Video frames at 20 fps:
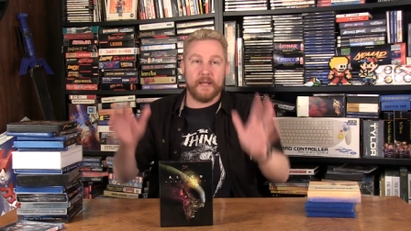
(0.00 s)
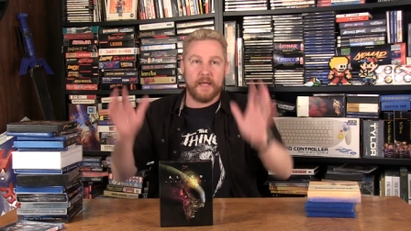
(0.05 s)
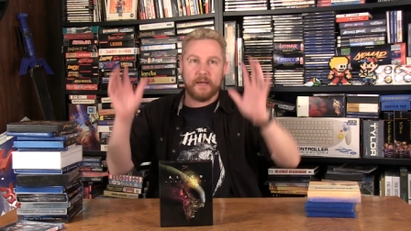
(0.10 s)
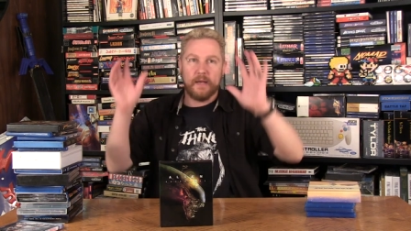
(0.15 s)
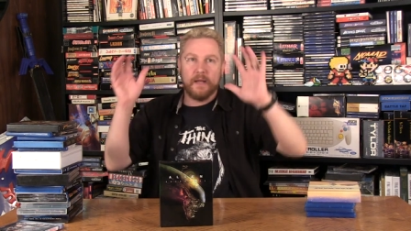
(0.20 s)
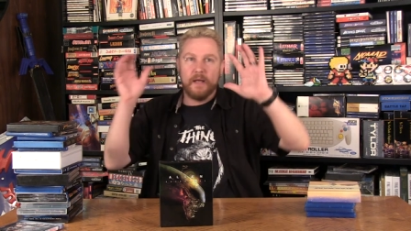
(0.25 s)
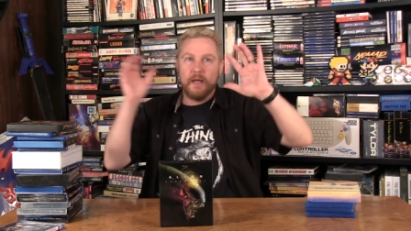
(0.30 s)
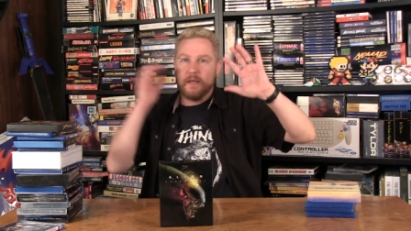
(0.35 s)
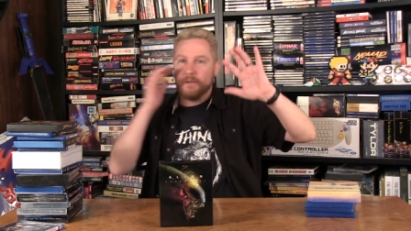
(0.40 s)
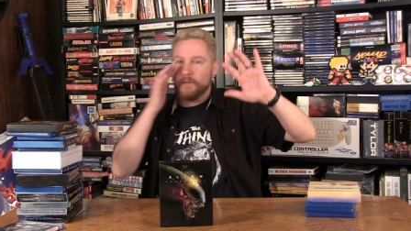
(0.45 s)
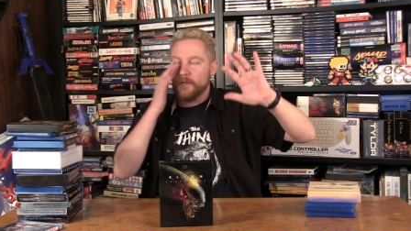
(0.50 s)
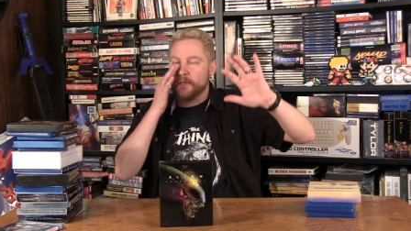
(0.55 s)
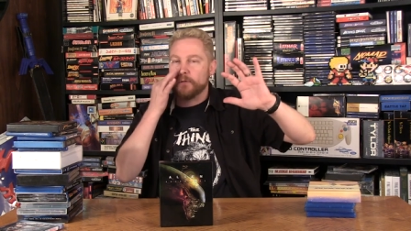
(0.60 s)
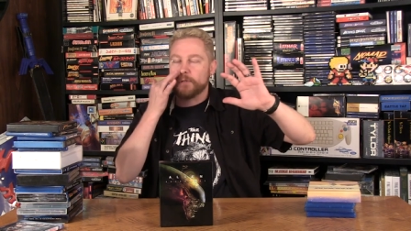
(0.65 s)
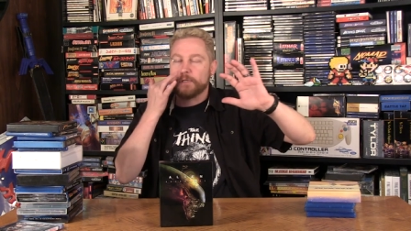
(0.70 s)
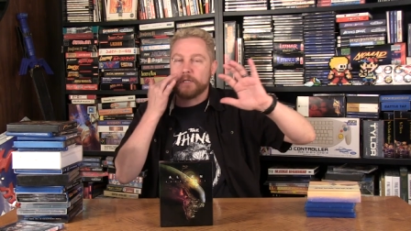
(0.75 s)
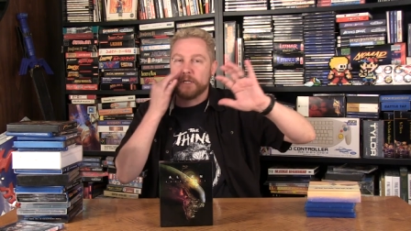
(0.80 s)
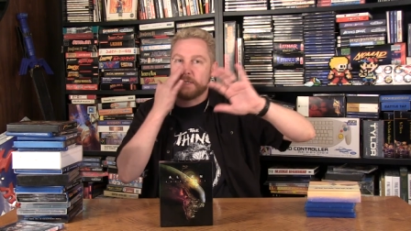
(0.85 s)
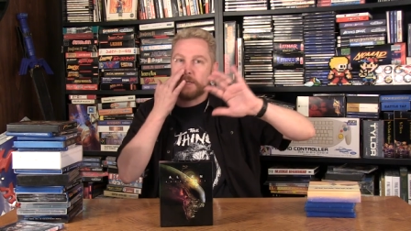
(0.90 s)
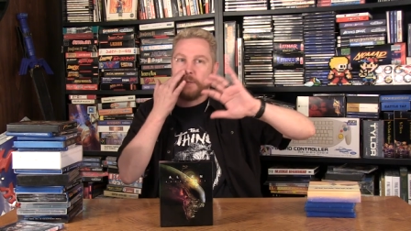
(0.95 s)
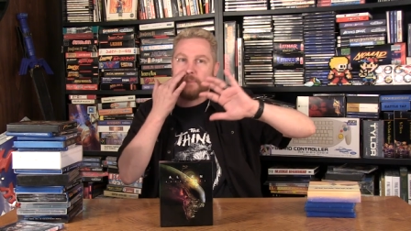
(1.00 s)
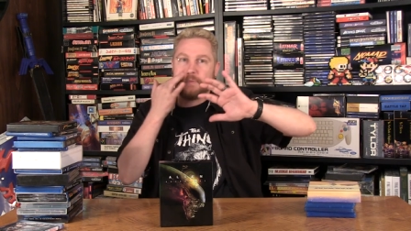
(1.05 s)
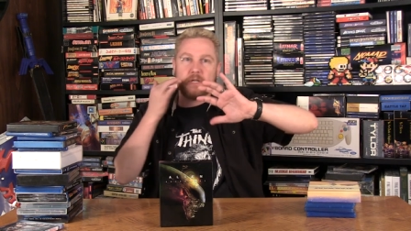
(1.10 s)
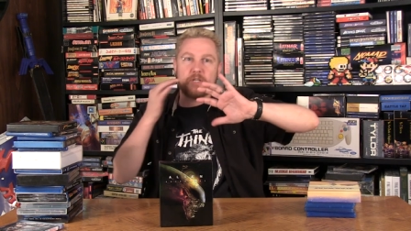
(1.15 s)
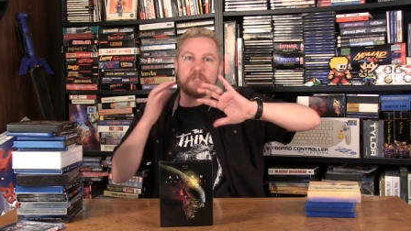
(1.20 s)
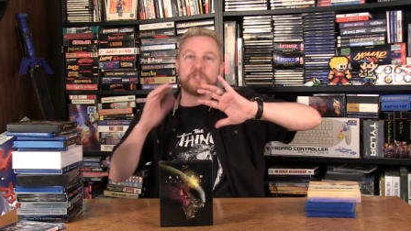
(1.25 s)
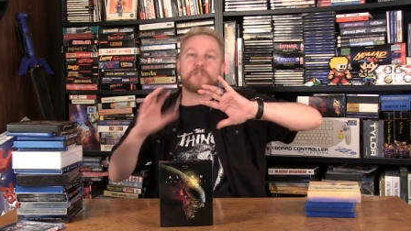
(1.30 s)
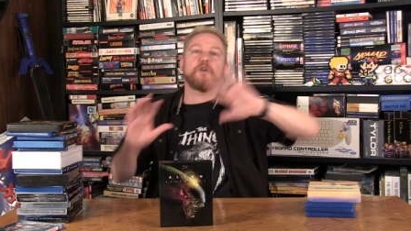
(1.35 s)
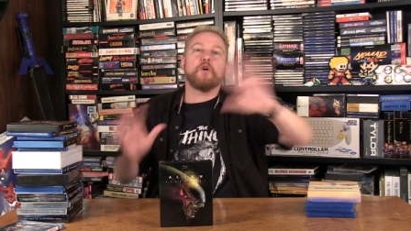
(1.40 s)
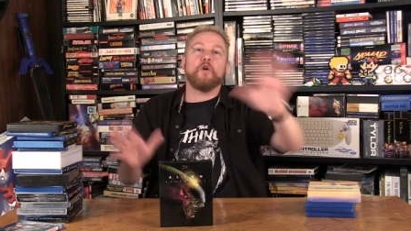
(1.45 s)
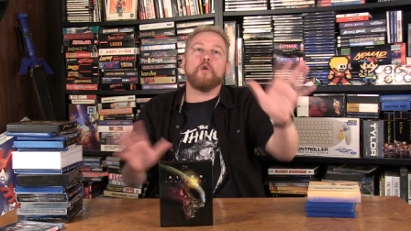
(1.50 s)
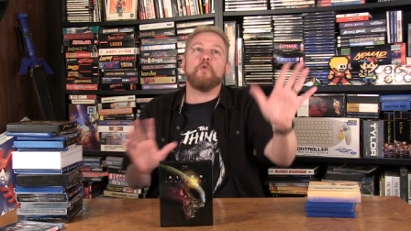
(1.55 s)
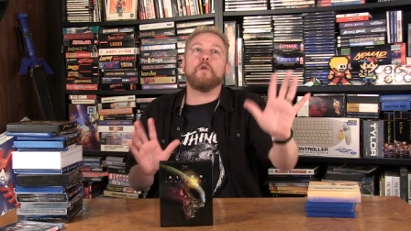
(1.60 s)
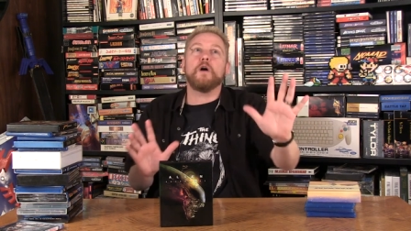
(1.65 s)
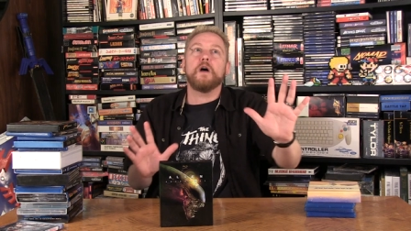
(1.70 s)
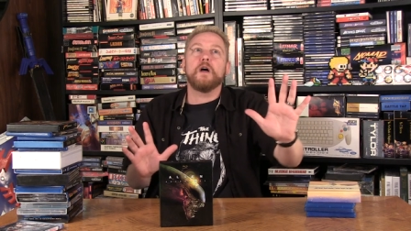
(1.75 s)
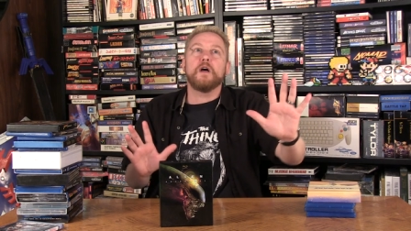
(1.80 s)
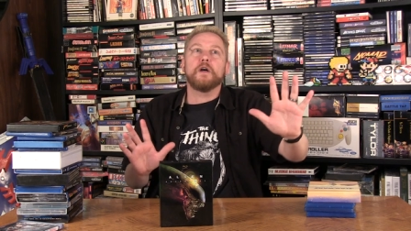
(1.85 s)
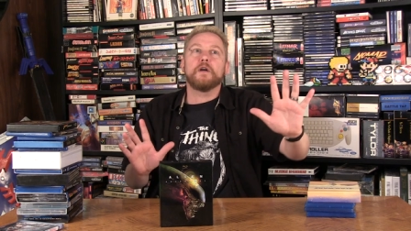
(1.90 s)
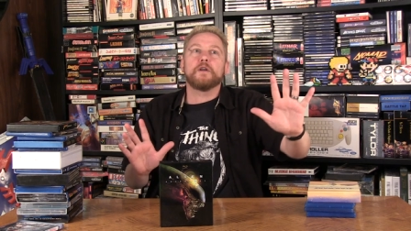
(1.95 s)
that this was just something
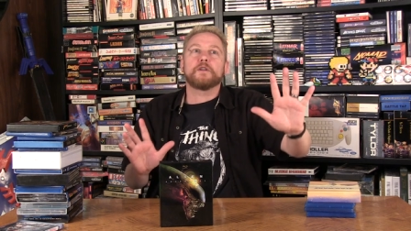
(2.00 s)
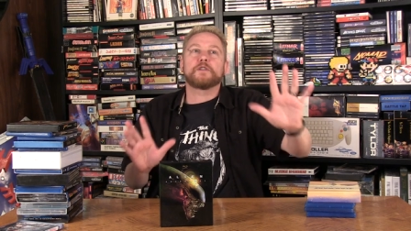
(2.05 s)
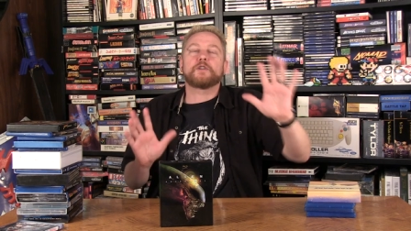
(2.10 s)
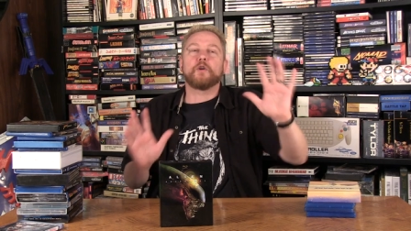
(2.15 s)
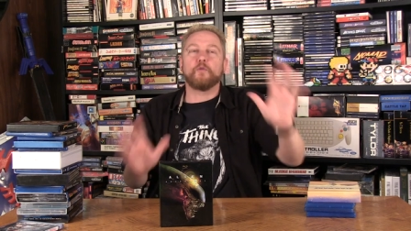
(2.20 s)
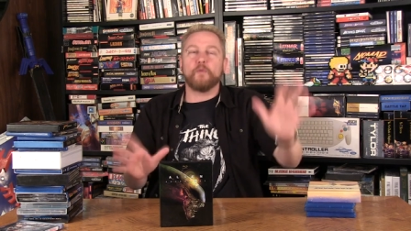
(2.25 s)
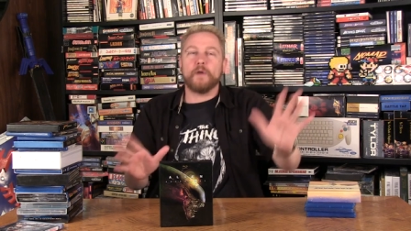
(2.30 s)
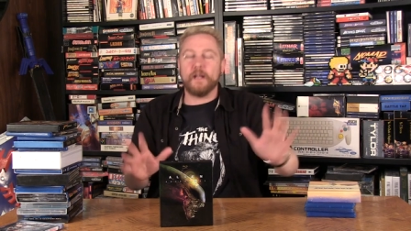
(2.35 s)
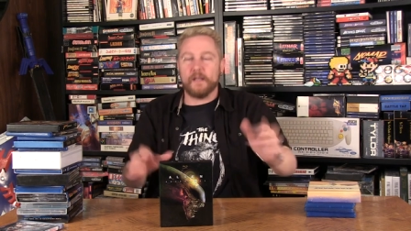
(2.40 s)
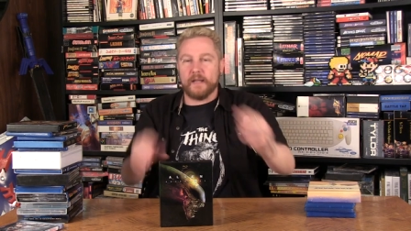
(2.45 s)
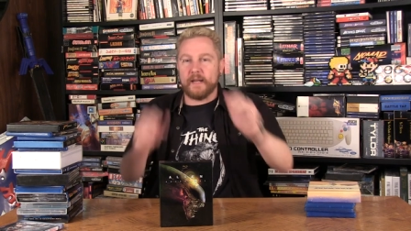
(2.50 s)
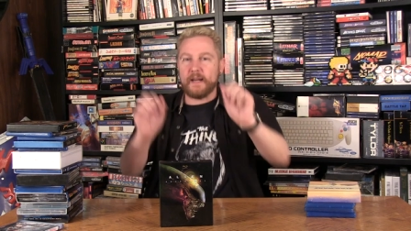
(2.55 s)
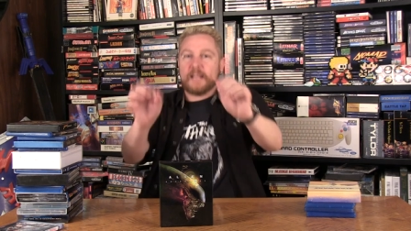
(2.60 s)
so surreal.